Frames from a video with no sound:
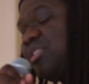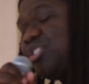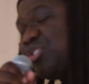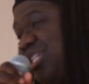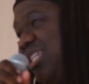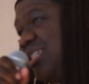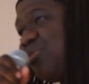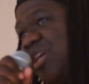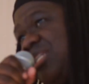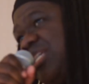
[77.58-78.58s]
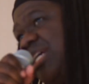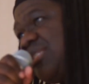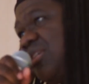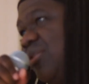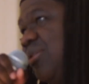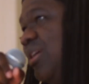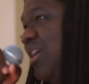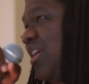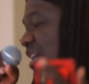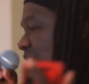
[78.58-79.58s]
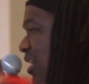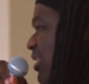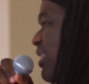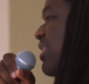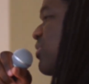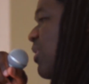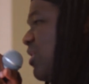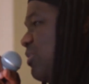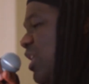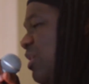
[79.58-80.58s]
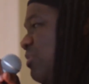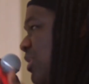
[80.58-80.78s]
the Trees project. So let's welcome up.